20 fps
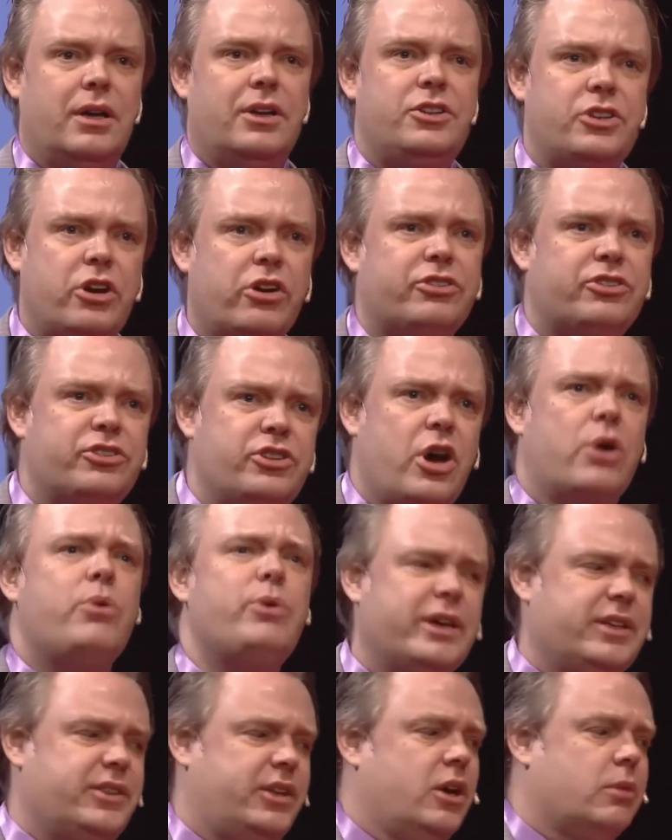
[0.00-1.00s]
Not
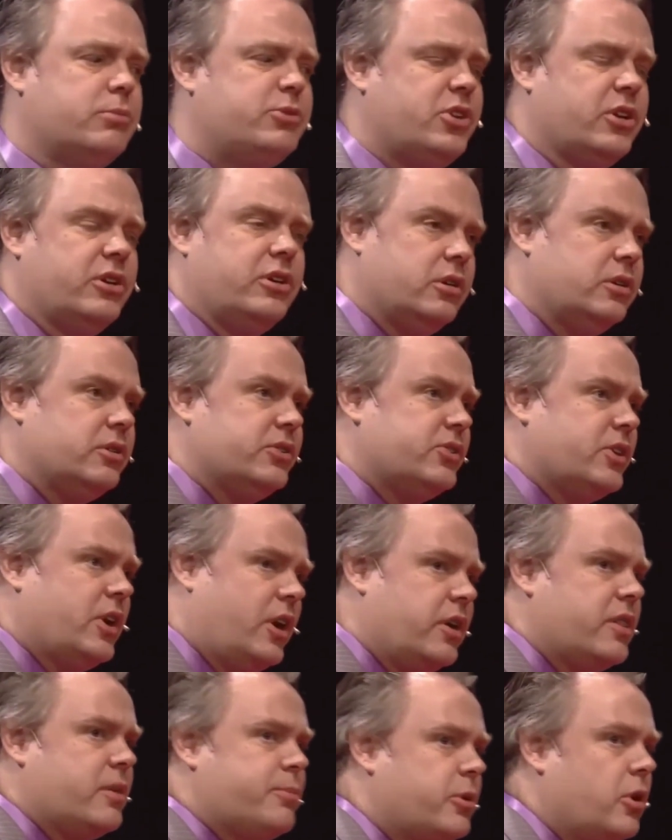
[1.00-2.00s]
knowing the obstacles
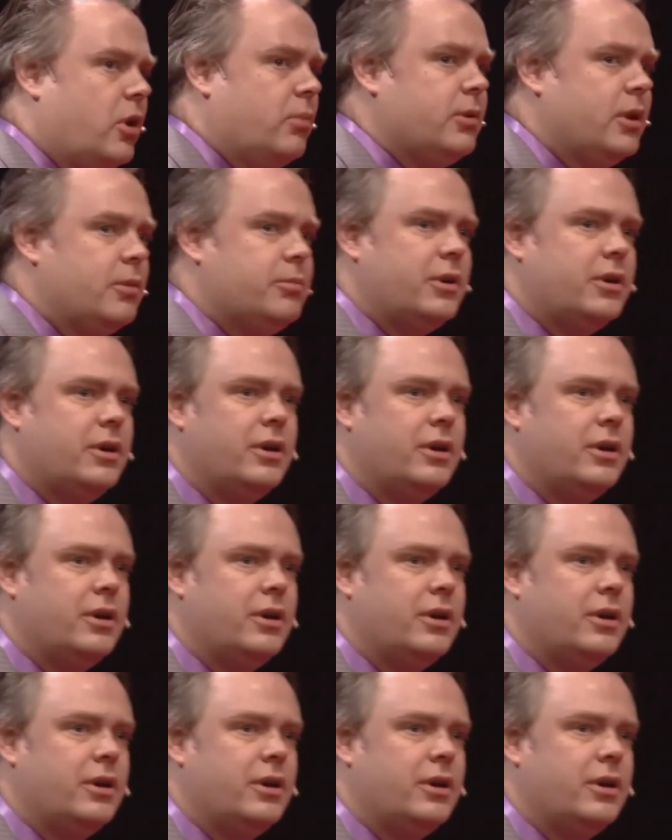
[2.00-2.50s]
are the problem.